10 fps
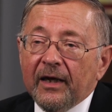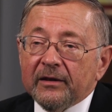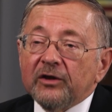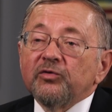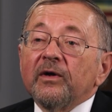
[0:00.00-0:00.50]

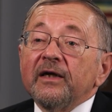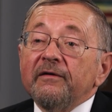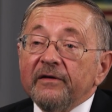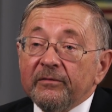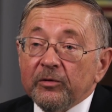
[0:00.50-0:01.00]
At the
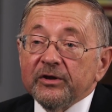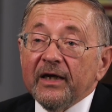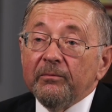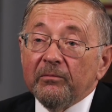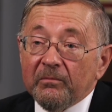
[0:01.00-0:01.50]
25th
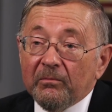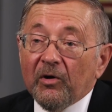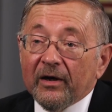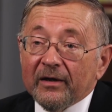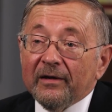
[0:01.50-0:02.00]
percent
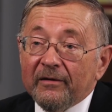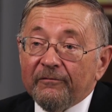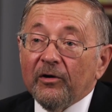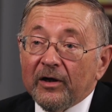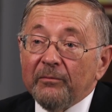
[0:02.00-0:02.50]
mark
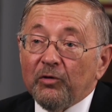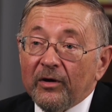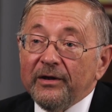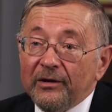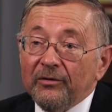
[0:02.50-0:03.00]
for
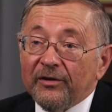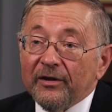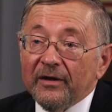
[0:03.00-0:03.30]
unemployed youth.